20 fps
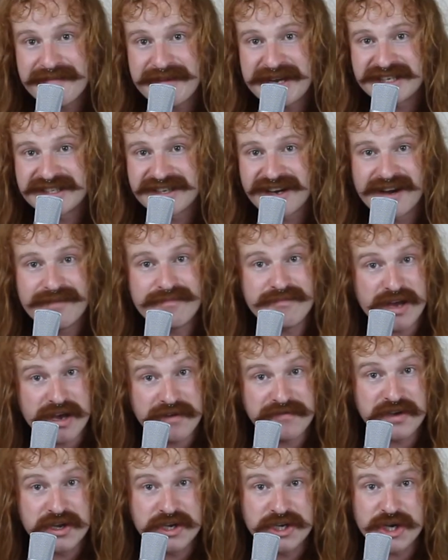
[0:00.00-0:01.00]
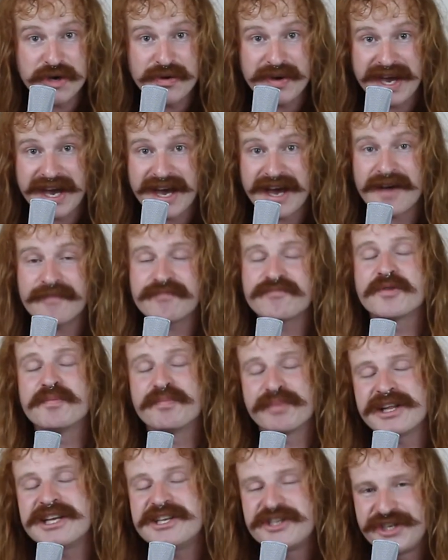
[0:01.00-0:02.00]
the meantime, if you're new here,
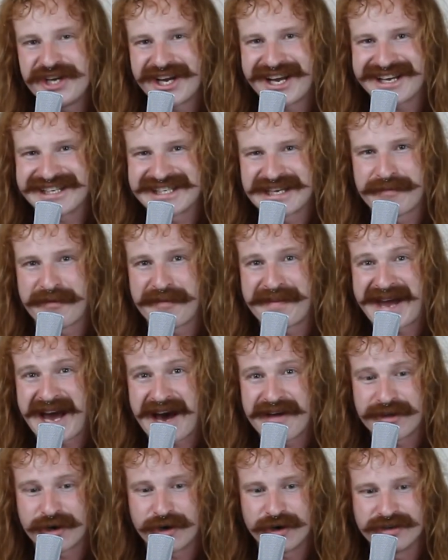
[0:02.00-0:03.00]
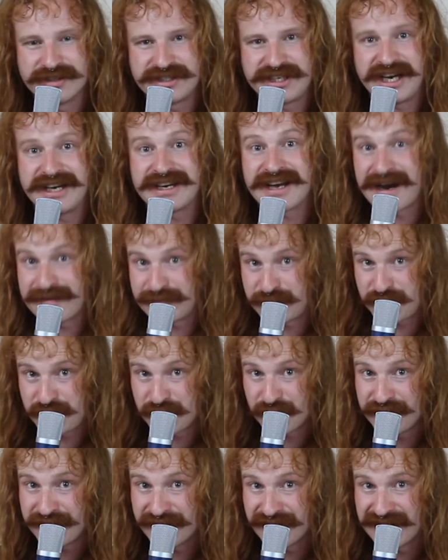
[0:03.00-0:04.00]
please check out some of my other content. I'm
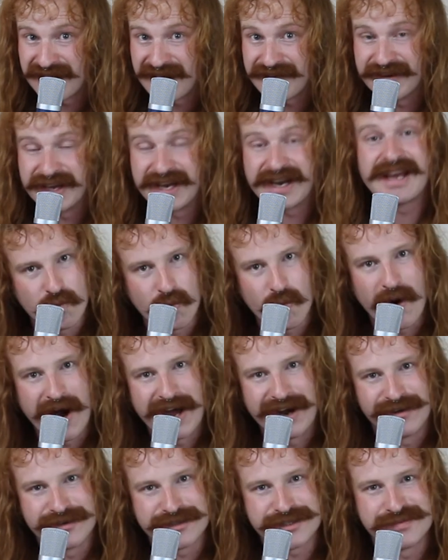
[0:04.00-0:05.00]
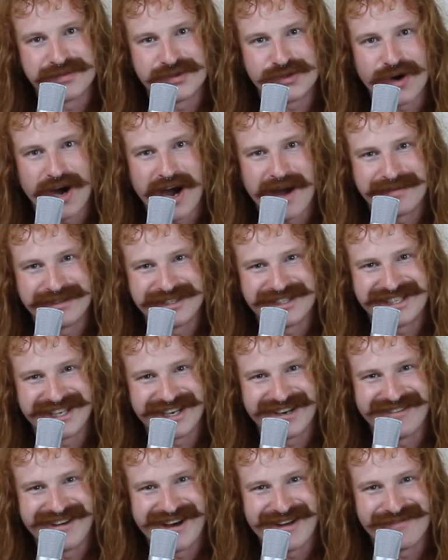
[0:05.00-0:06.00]
sure you'll love it. Why not subscribe and
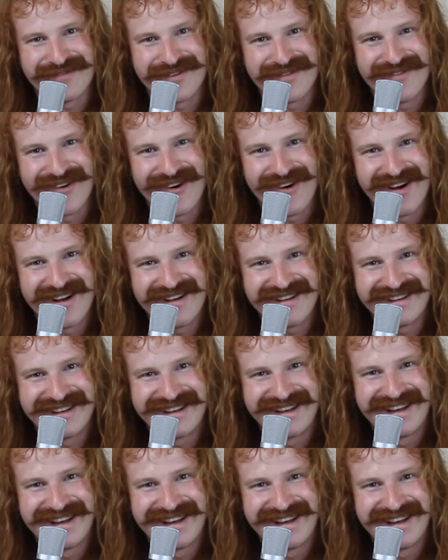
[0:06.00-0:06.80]
stick around for more?